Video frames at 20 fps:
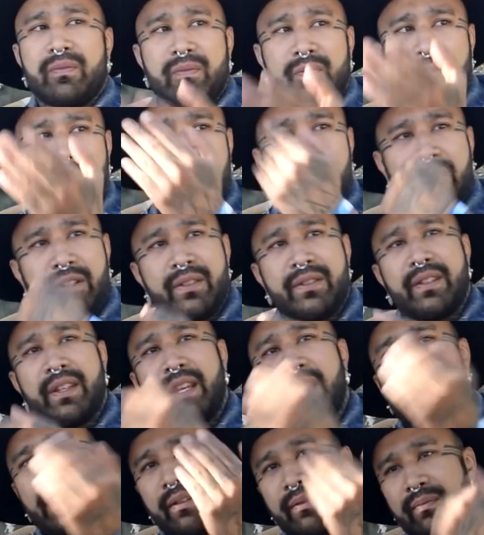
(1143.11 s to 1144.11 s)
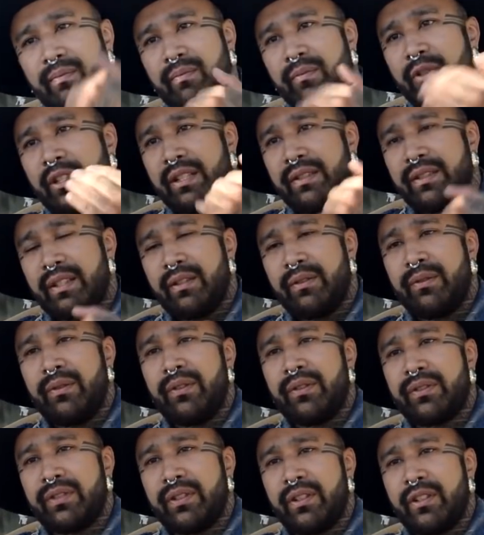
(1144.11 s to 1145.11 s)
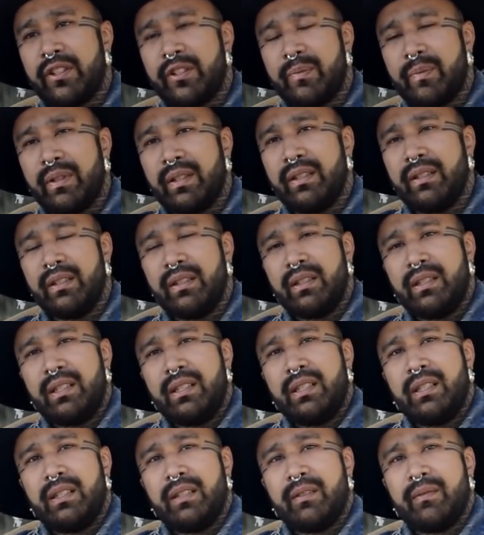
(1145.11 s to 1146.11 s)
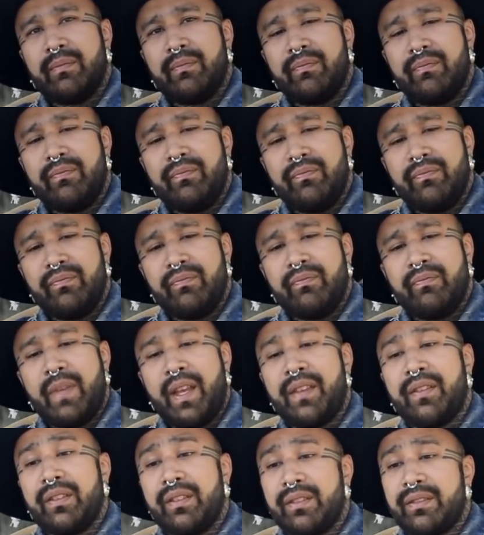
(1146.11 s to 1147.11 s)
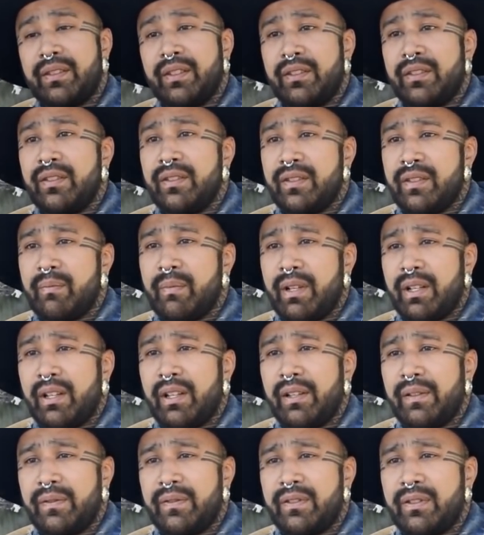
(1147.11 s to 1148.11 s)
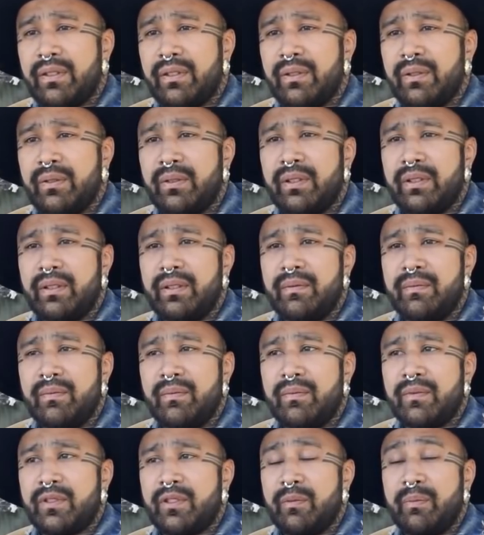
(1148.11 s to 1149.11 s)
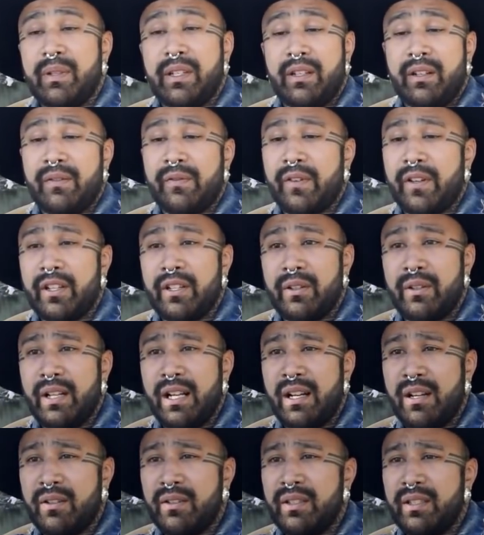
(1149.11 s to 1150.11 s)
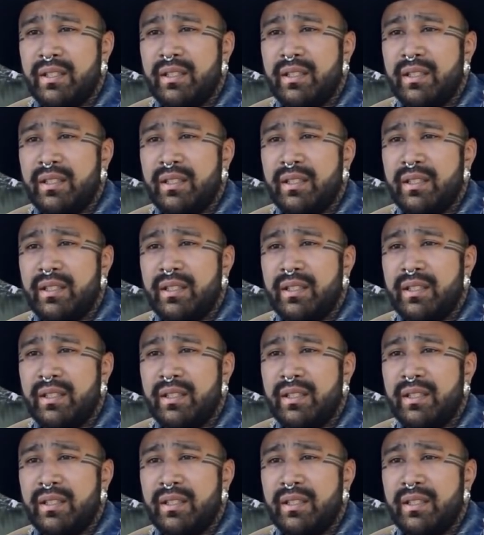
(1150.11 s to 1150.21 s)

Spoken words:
not only saying what I said through the songs, but made the decisions in my life to be here in front of you now.